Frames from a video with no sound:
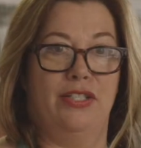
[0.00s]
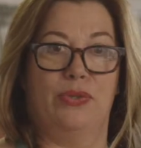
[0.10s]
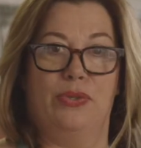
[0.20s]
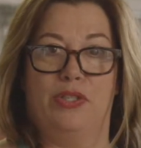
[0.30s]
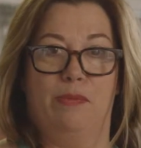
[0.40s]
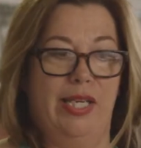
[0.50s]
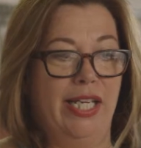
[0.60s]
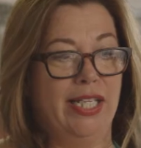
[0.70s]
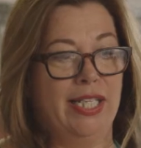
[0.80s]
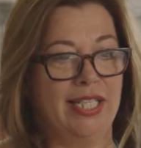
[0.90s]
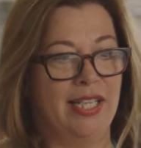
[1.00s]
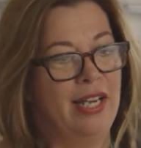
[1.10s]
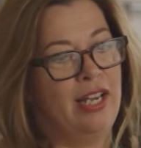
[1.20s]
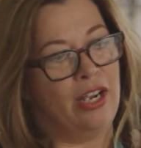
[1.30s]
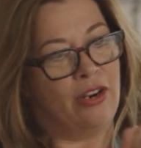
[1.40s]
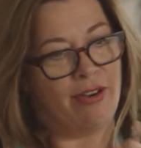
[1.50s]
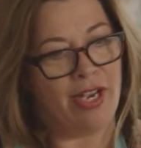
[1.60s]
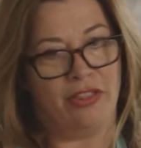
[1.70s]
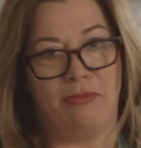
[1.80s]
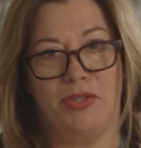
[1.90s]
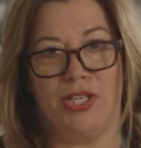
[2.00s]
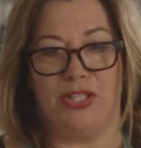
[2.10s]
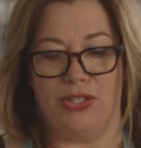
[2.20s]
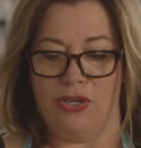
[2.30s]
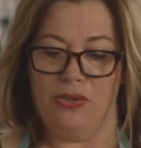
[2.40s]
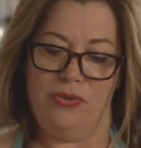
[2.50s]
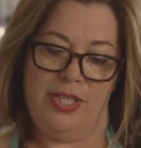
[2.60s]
sourced beans, ground them just so,